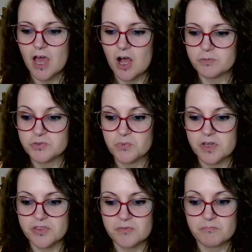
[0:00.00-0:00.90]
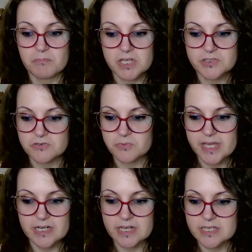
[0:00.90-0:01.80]
Helps with muscle
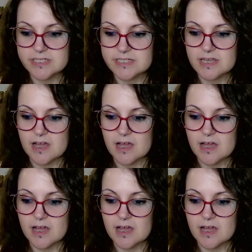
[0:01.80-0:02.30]
weakness.